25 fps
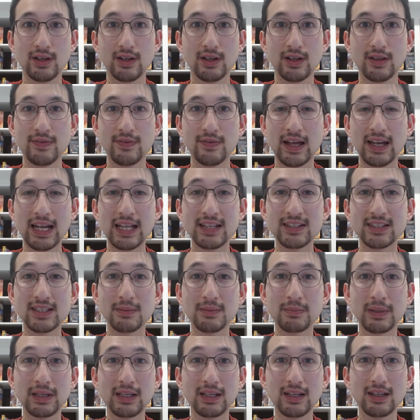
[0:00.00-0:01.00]
That ends up
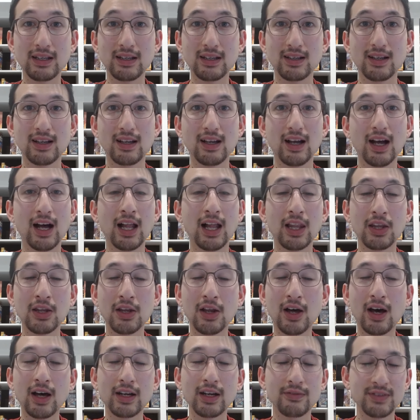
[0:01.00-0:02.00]
being a
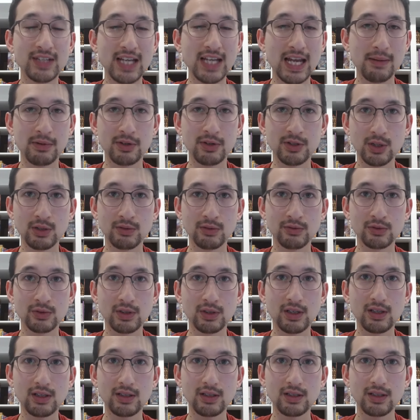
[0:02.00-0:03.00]
lot of damage
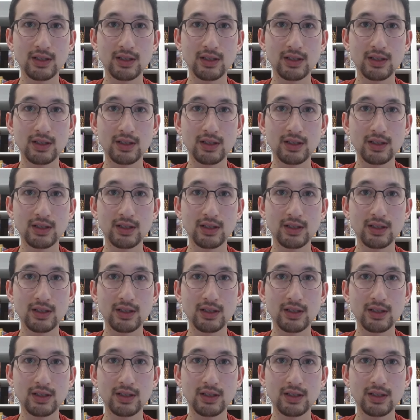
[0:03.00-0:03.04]
overall.